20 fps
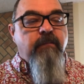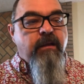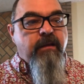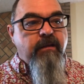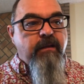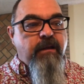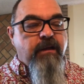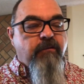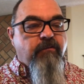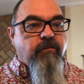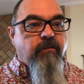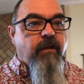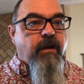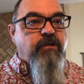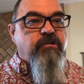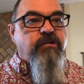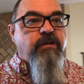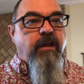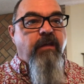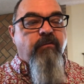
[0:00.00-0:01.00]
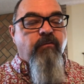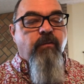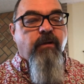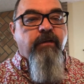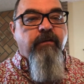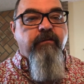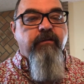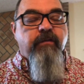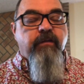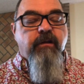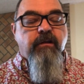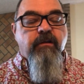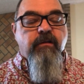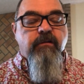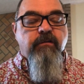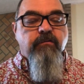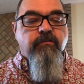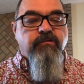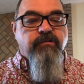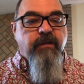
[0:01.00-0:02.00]
in the introduction, as well as in the
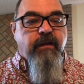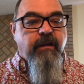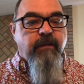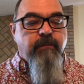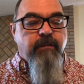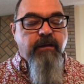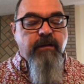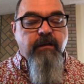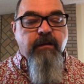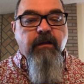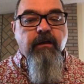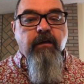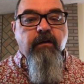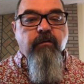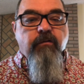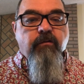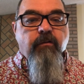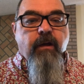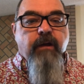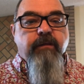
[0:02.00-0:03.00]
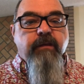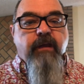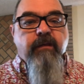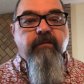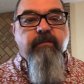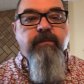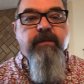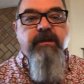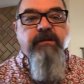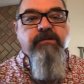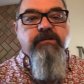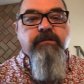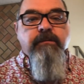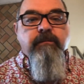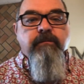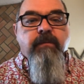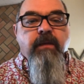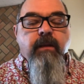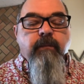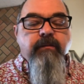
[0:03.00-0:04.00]
conclusion. They can be throughout that speech.
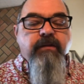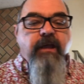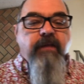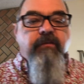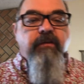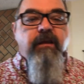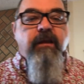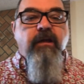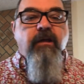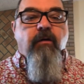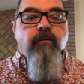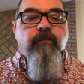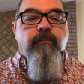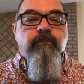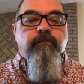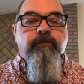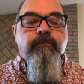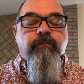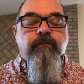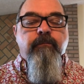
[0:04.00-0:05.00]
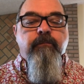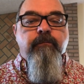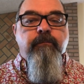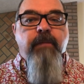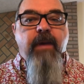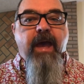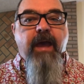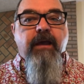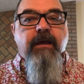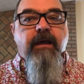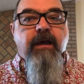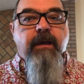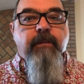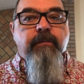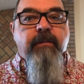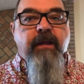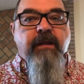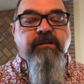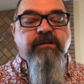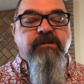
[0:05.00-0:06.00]
But that's going to help back
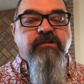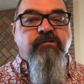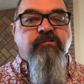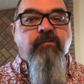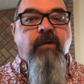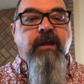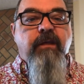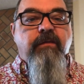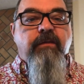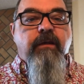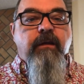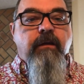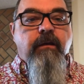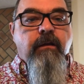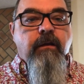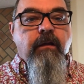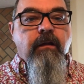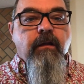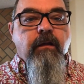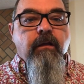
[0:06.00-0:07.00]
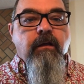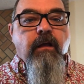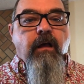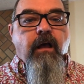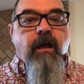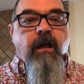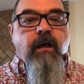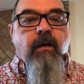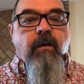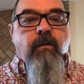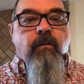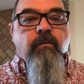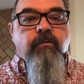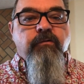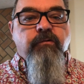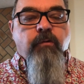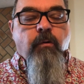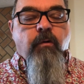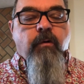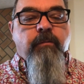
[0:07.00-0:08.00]
up and strengthen uh,
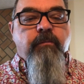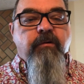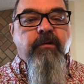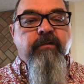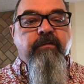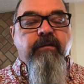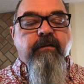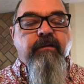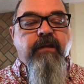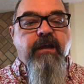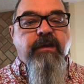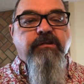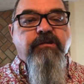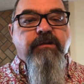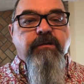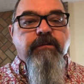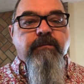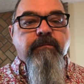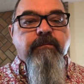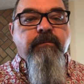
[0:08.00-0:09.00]
your presentation.